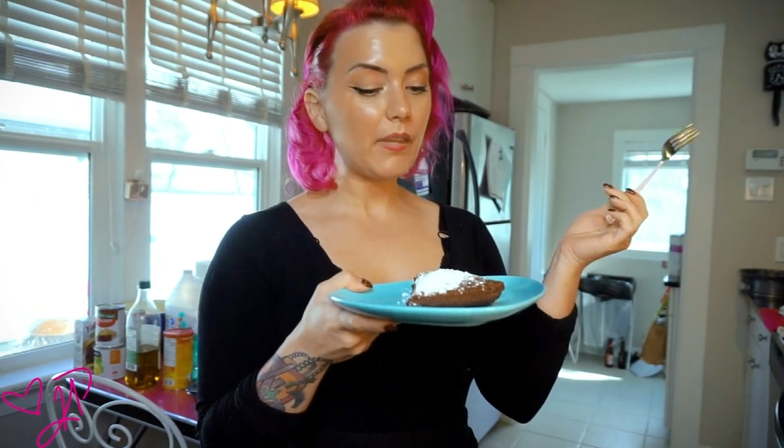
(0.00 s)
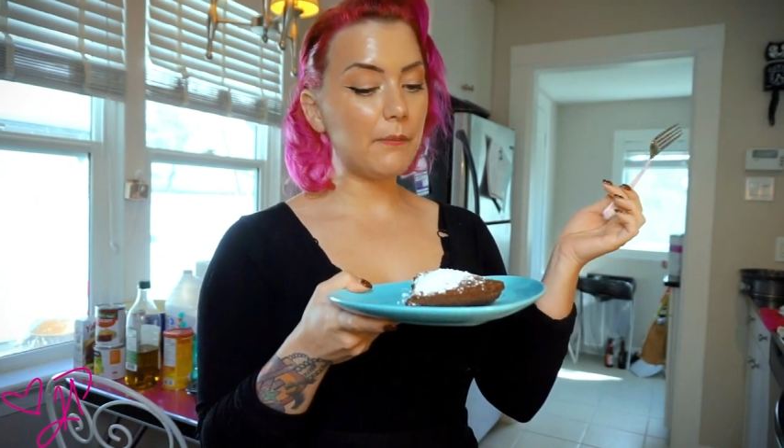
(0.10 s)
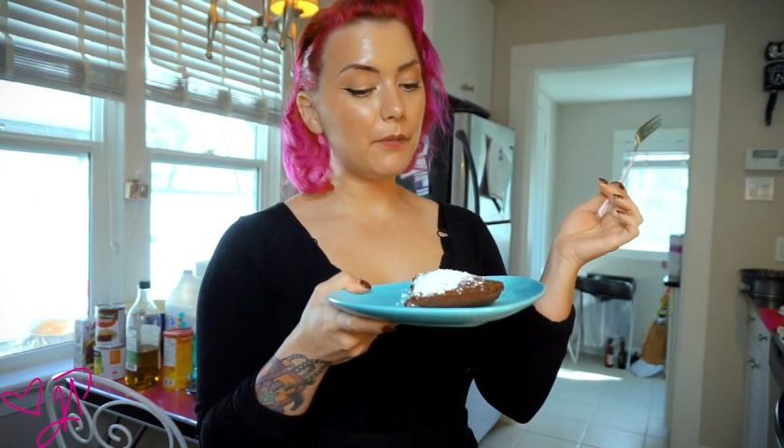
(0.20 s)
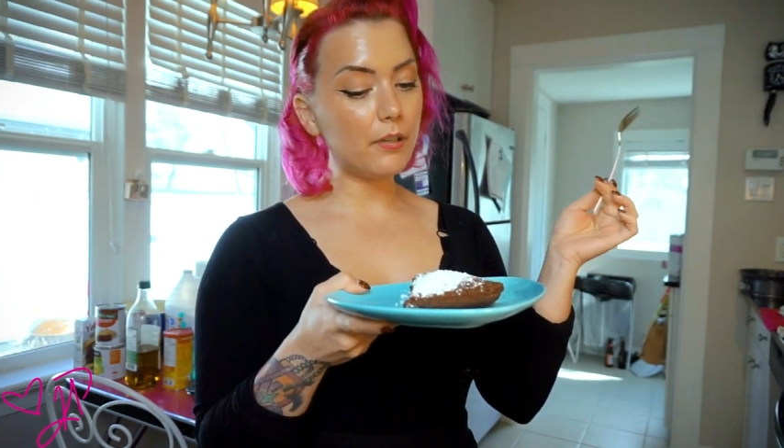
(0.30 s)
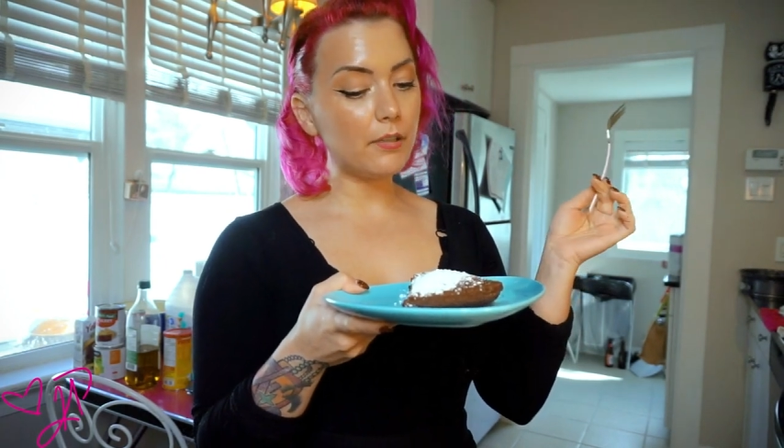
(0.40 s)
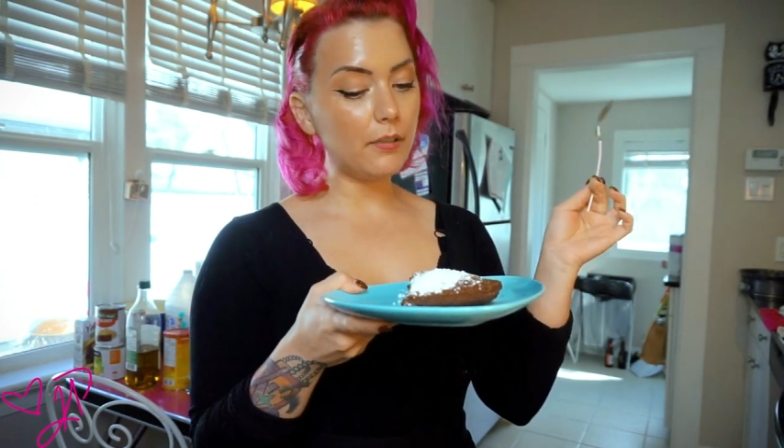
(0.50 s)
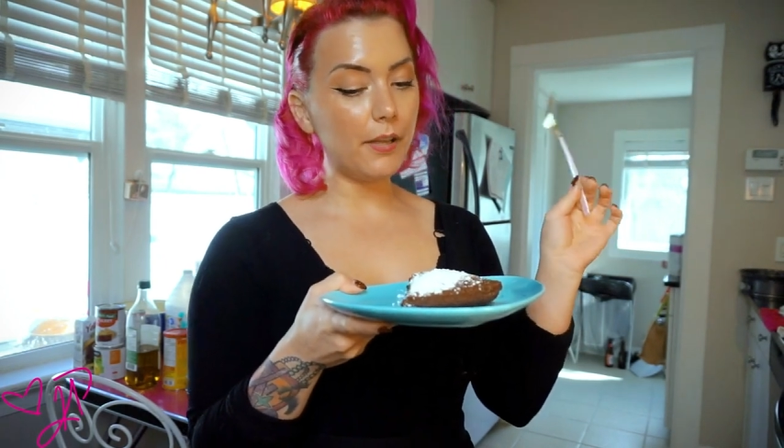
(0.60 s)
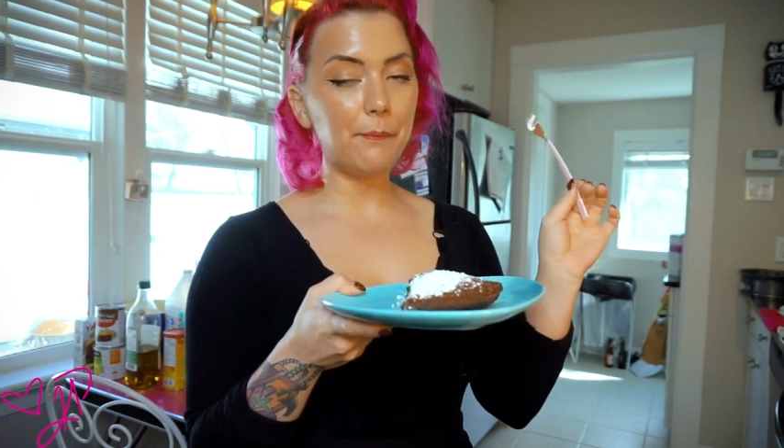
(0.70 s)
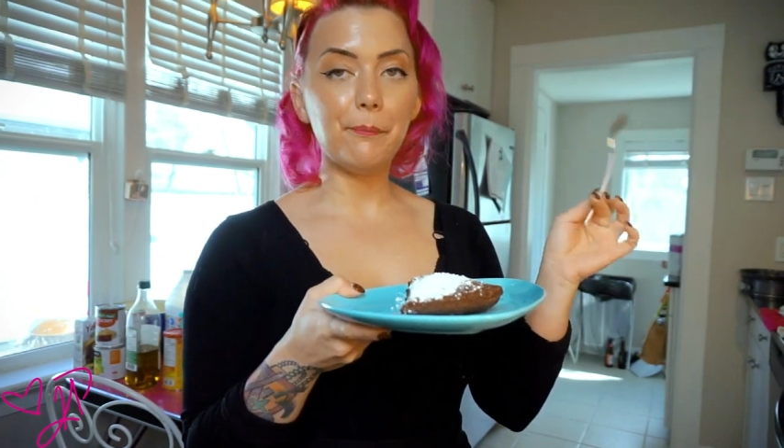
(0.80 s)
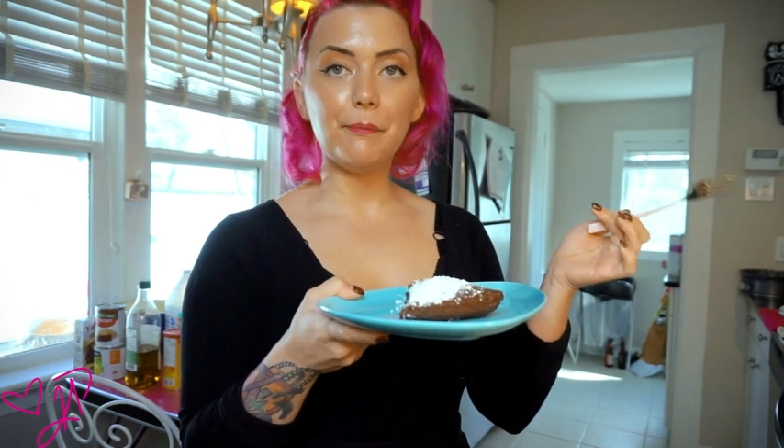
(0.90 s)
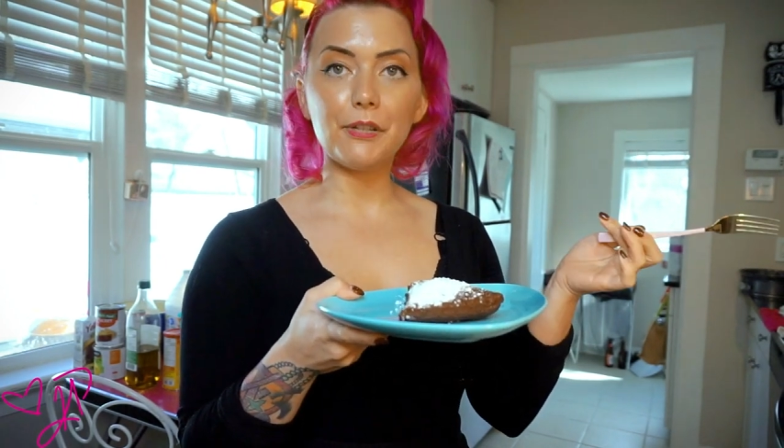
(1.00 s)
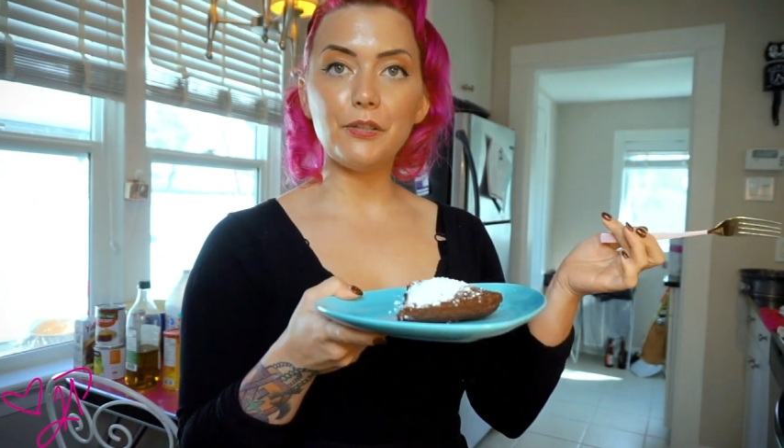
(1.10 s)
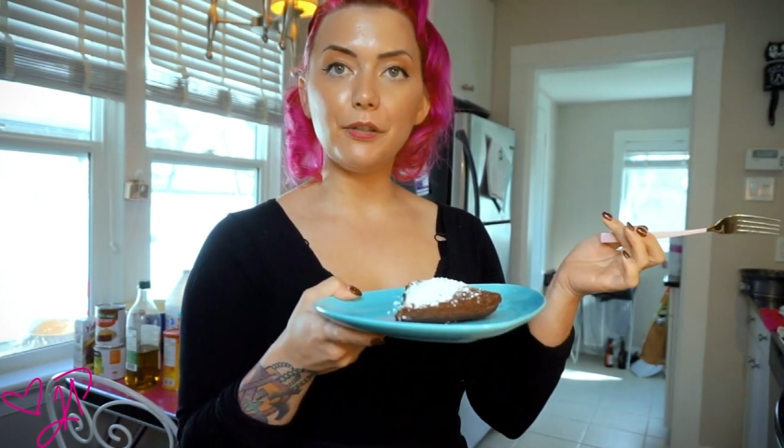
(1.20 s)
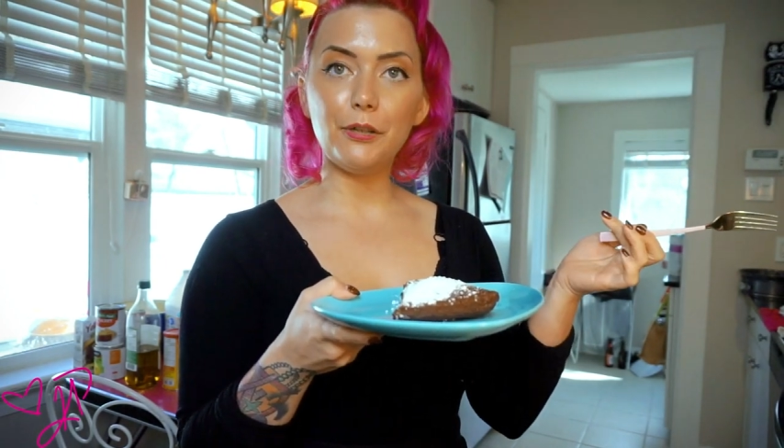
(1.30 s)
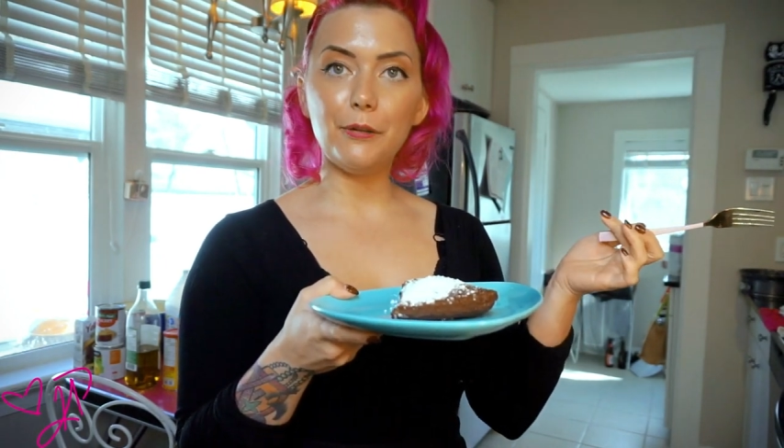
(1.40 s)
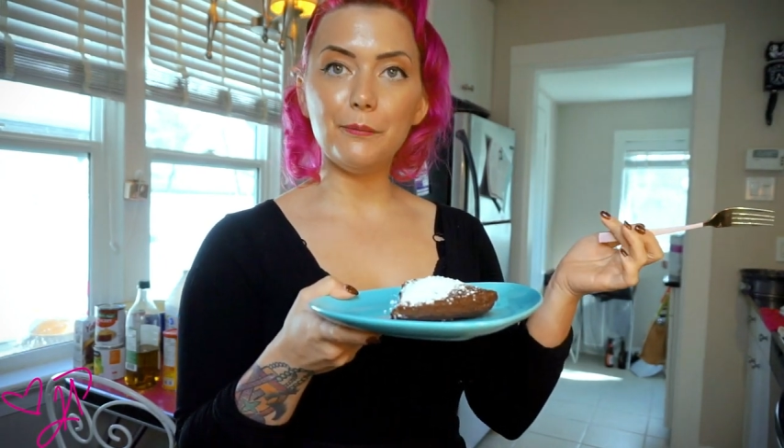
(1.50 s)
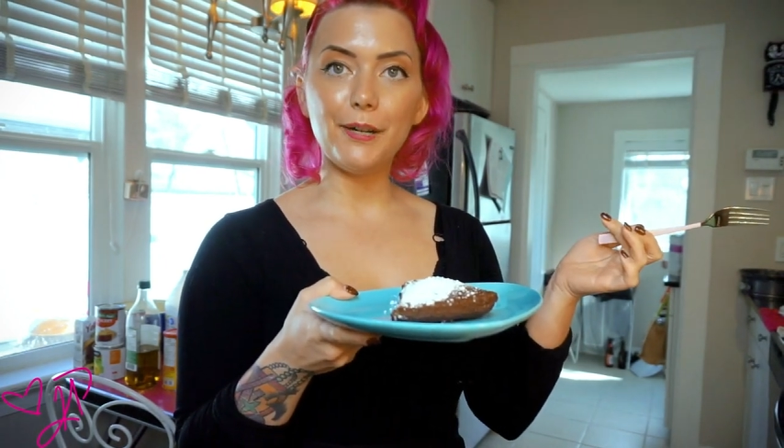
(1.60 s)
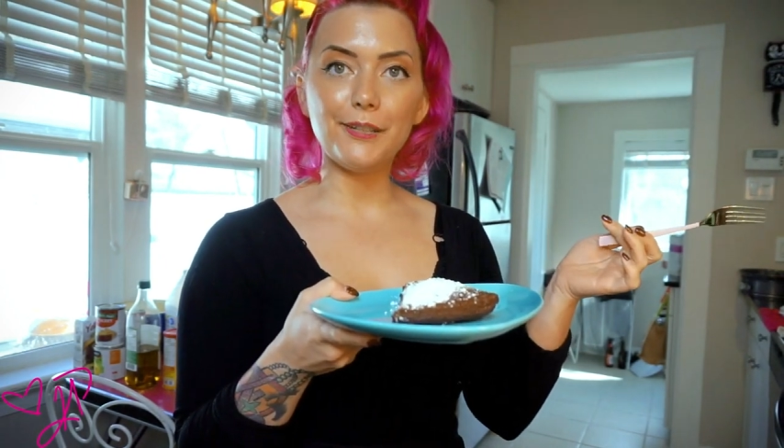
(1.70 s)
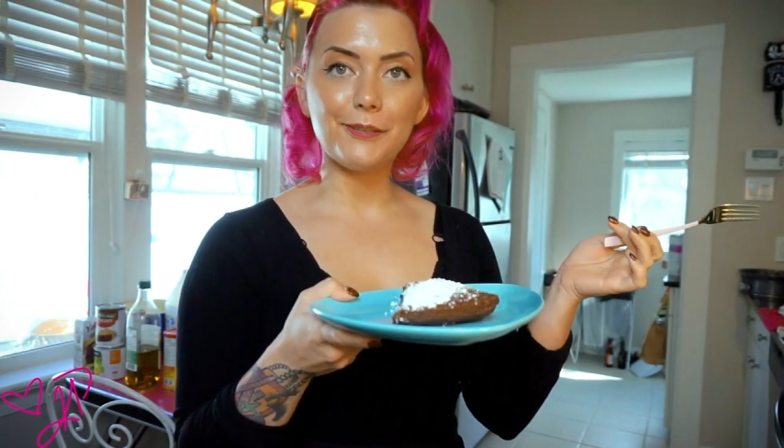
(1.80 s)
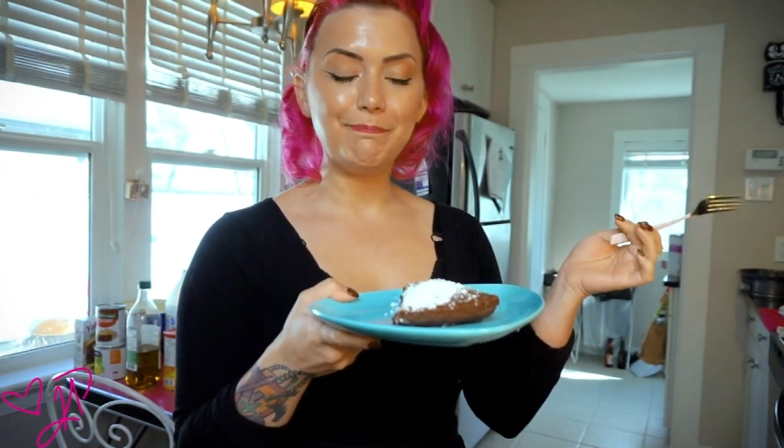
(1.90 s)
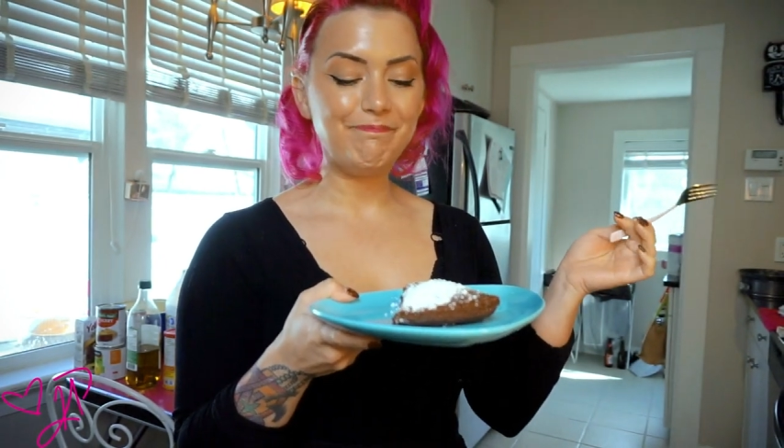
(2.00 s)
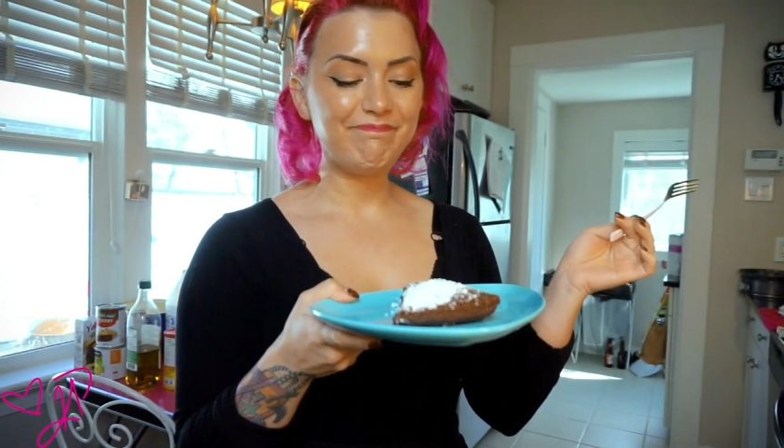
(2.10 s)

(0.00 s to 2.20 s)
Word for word: I'm not gonna lie, I'm actually a little impressed.